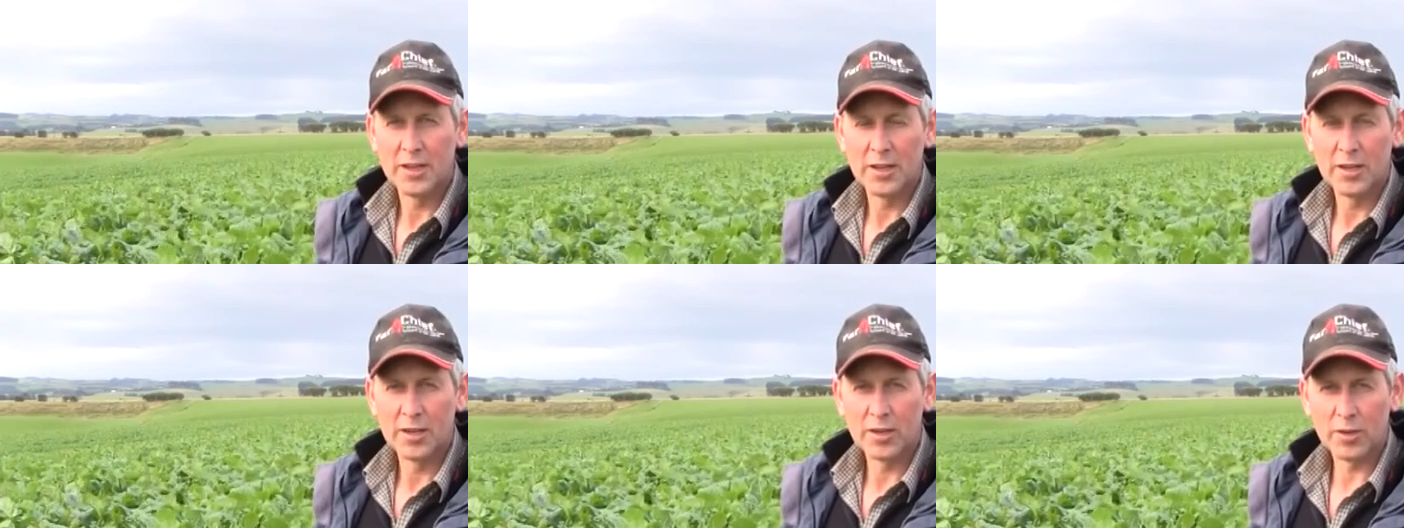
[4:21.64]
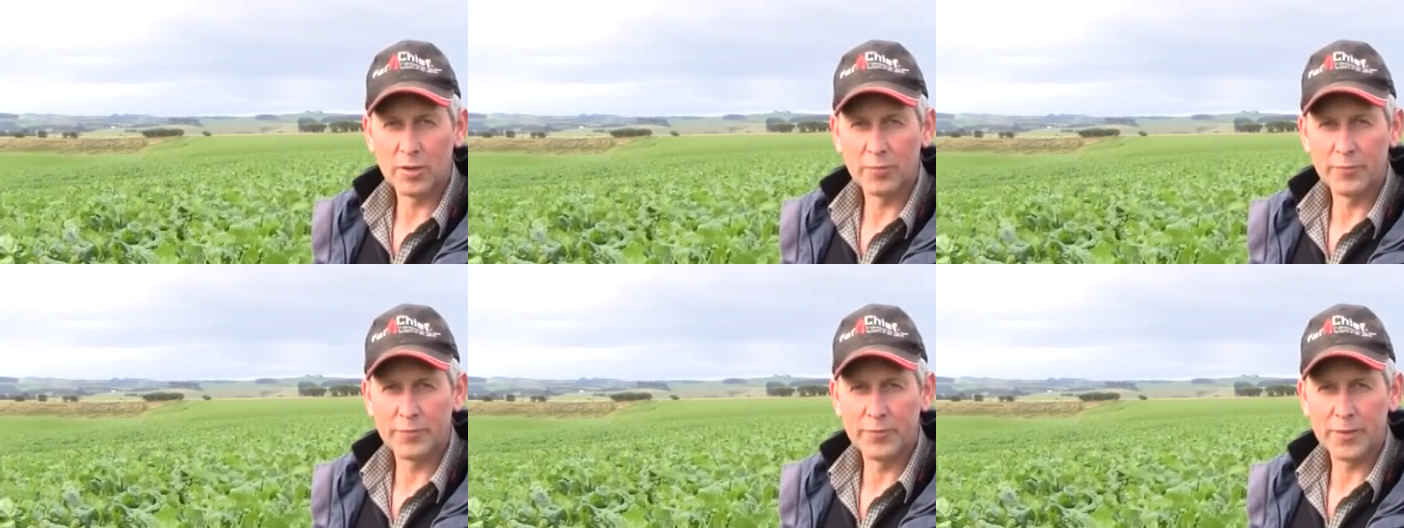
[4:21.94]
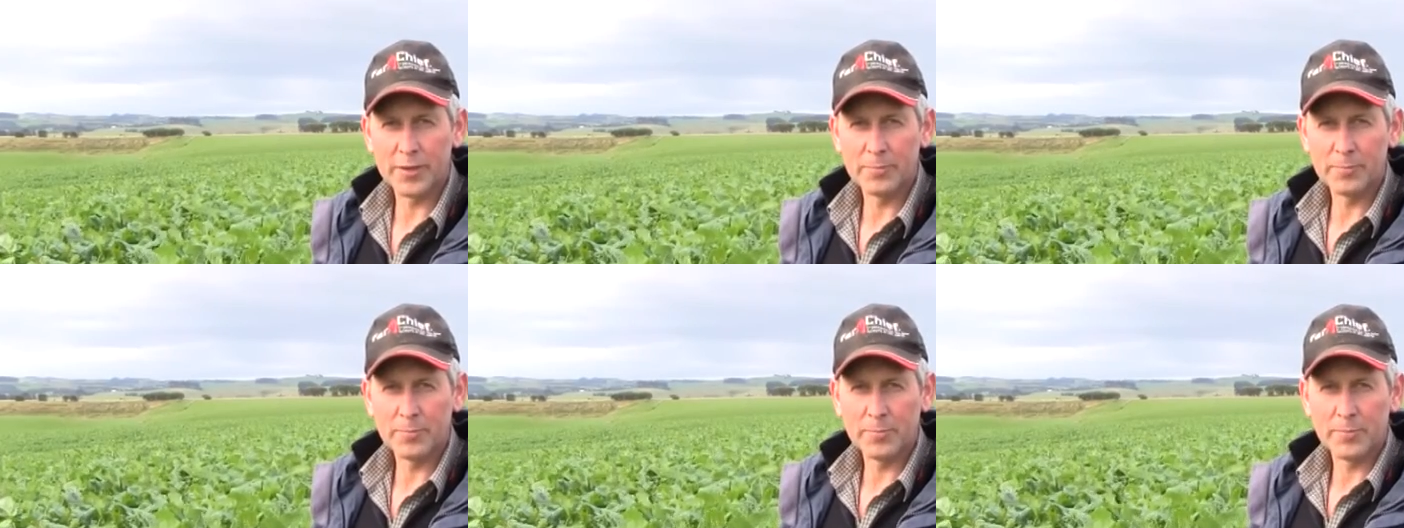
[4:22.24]
of
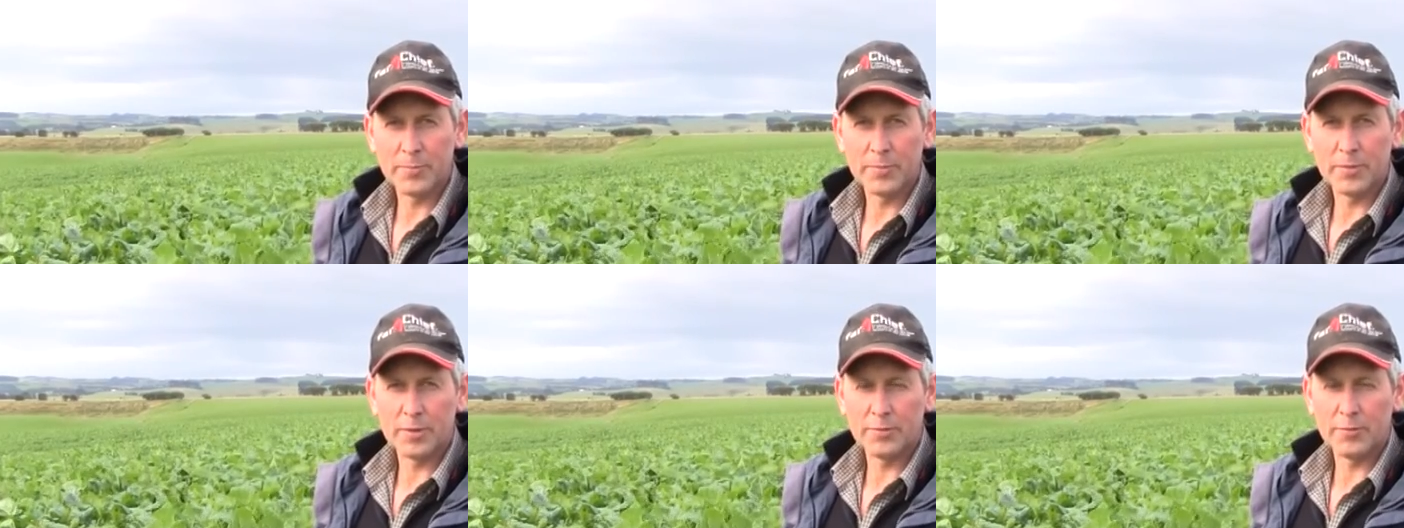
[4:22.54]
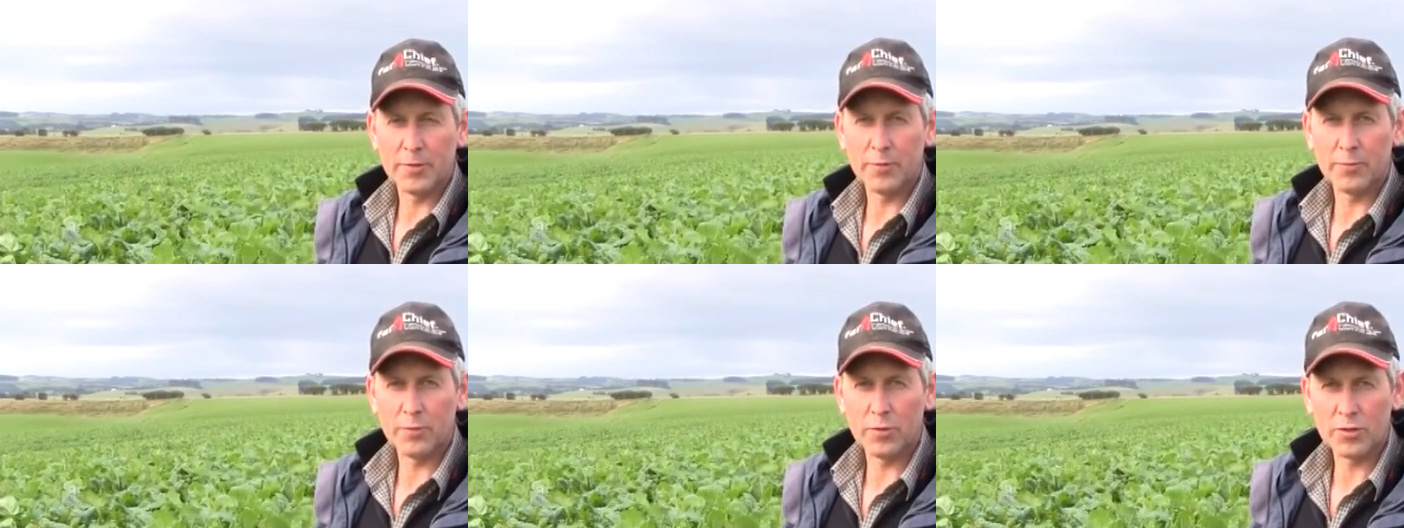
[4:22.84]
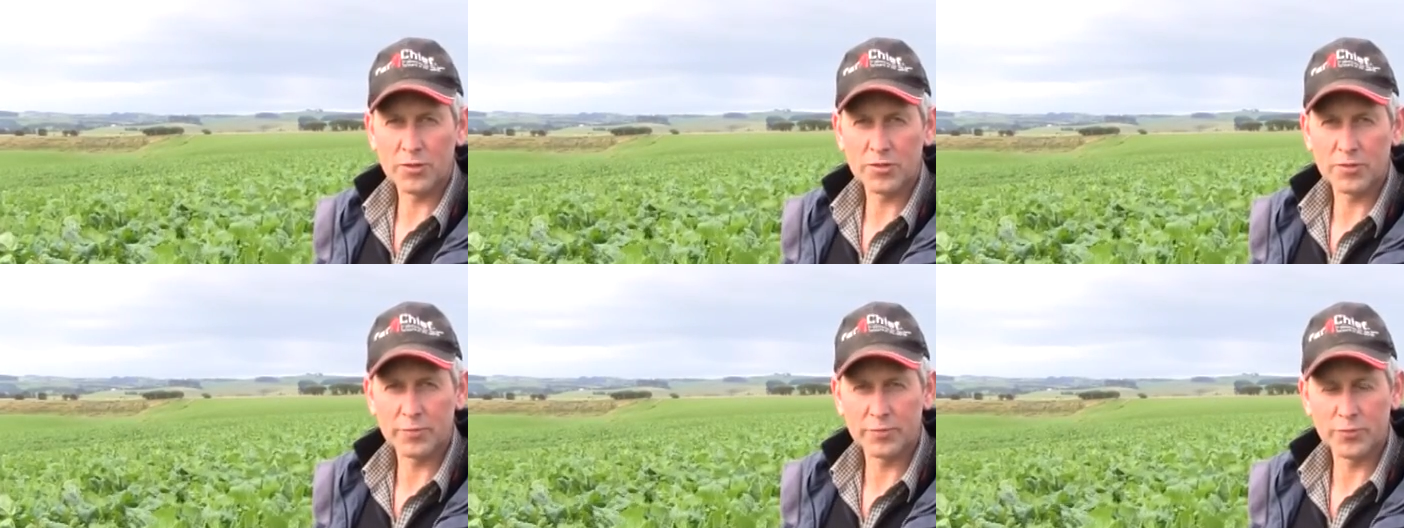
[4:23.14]

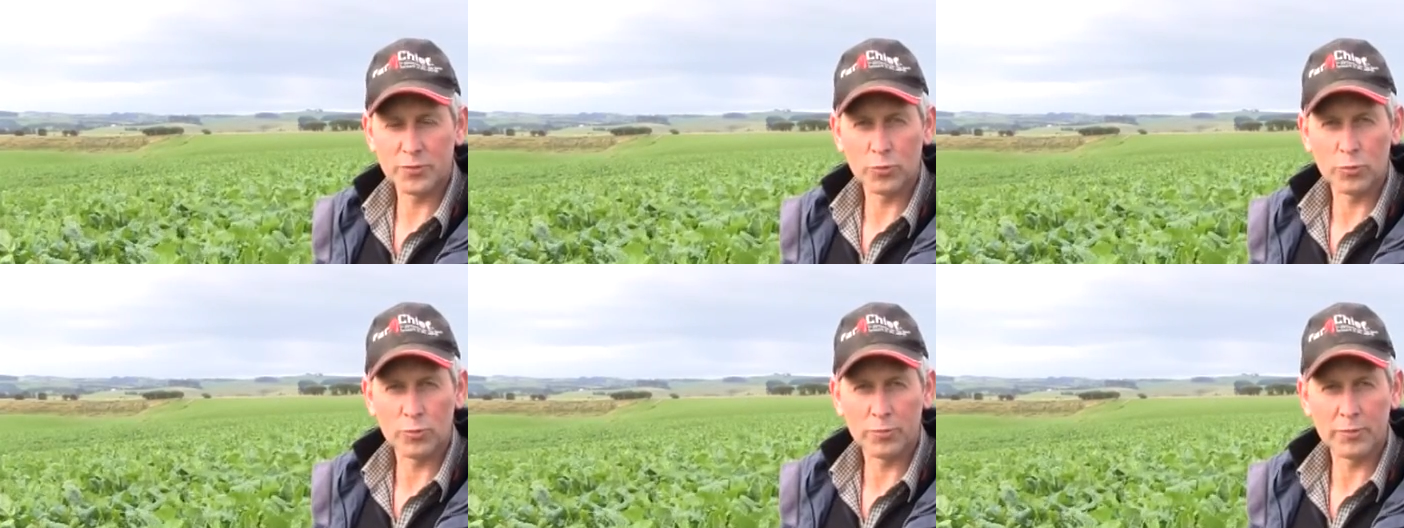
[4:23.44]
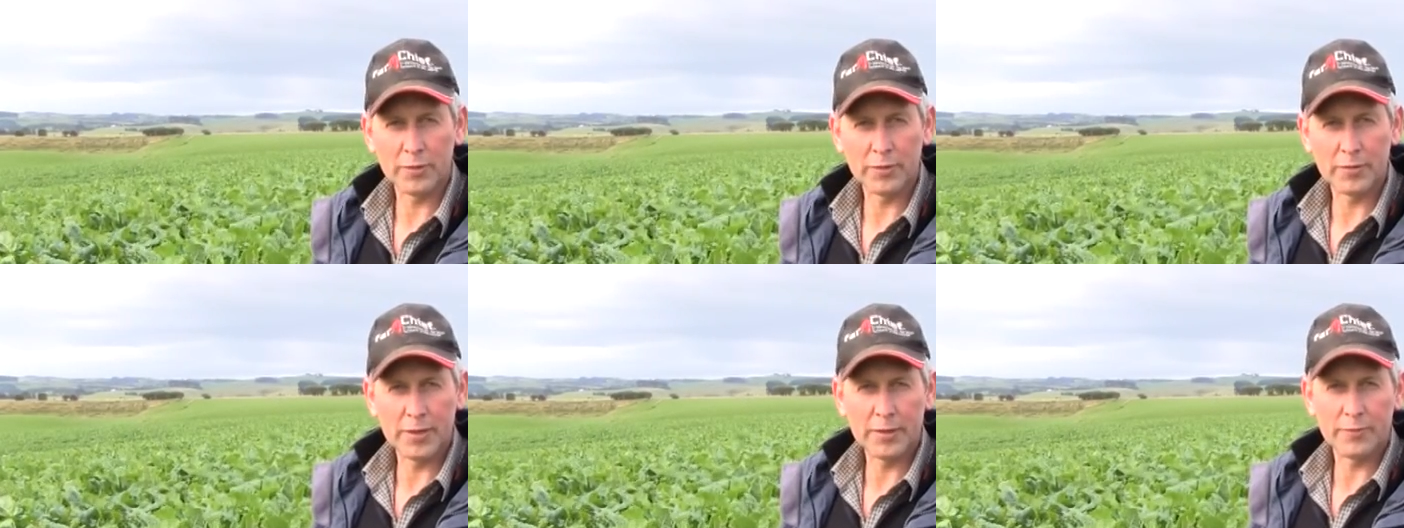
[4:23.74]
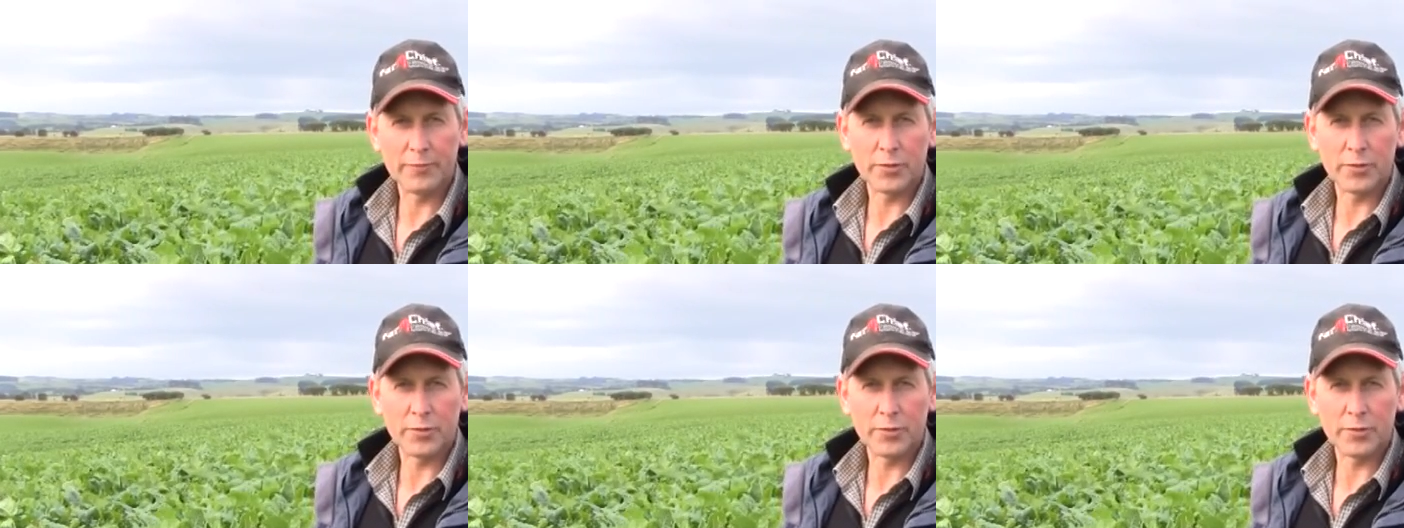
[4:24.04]
loss of soil and